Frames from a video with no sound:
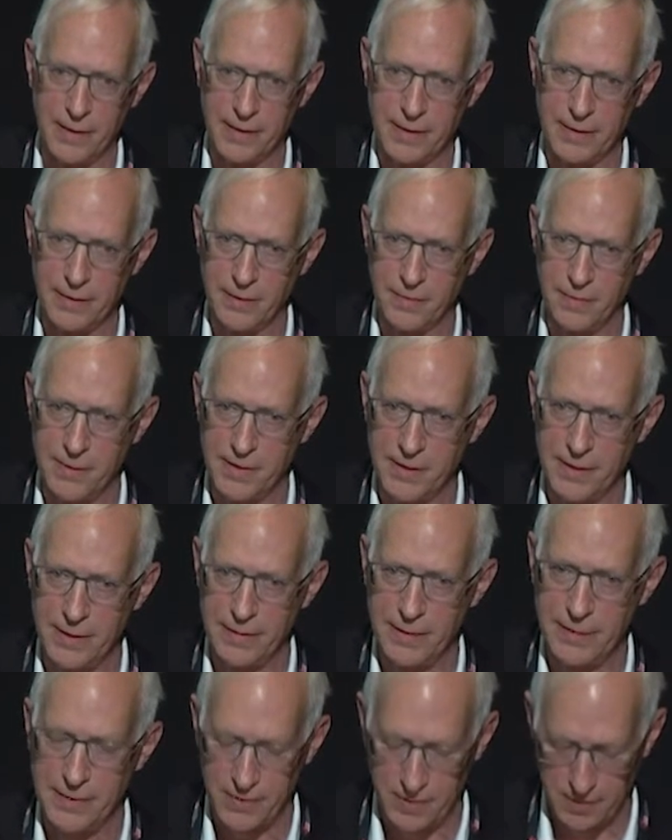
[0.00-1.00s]
I think we see
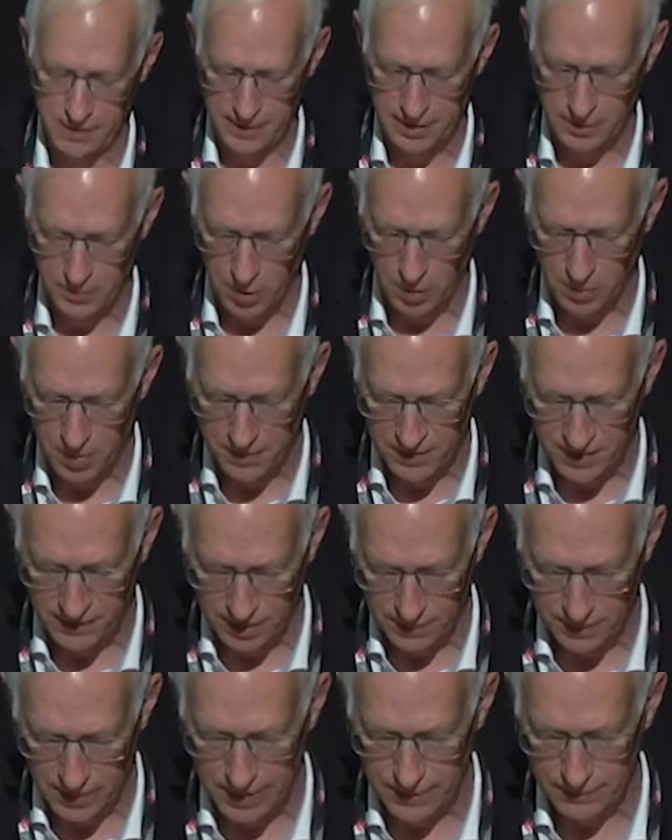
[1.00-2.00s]
these problems of
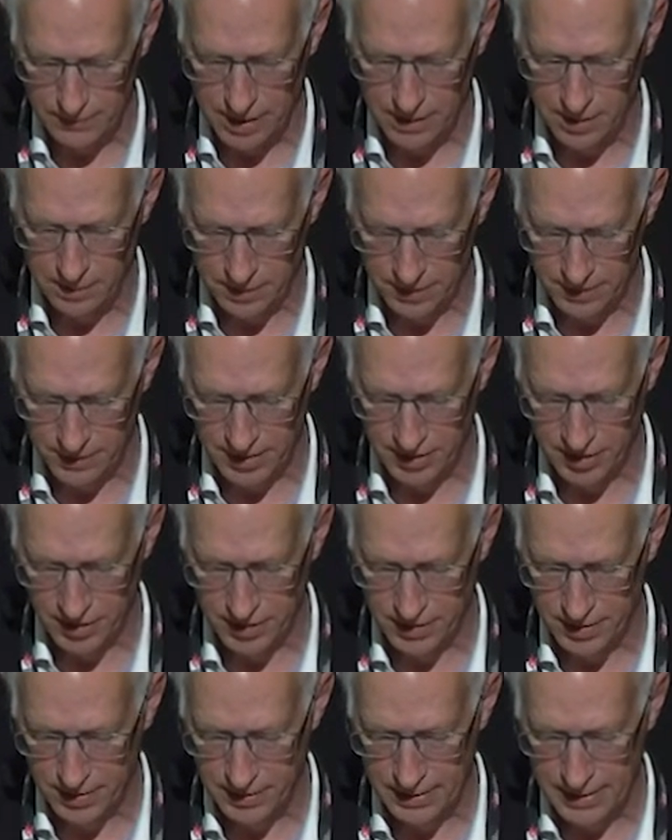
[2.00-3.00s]
it being rather
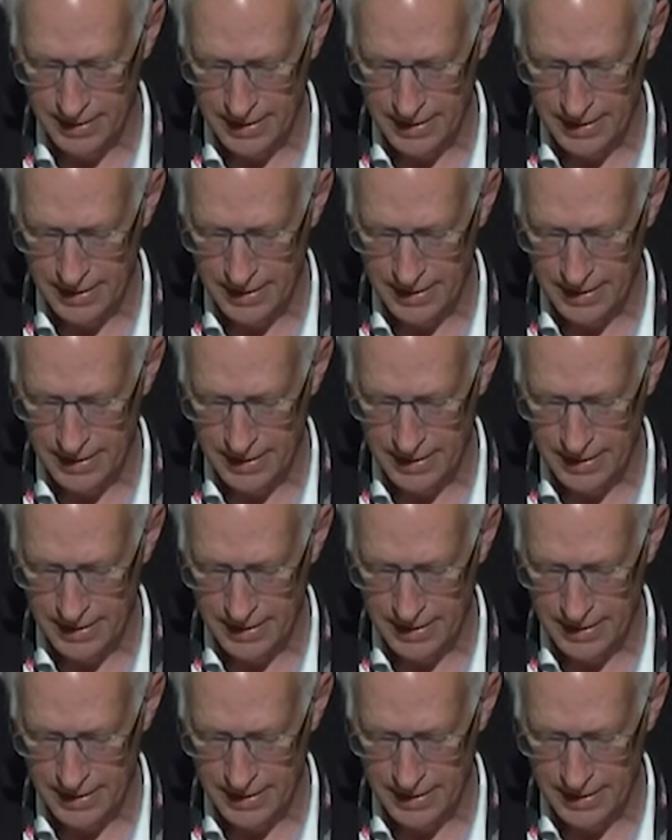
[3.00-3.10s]
pernicious,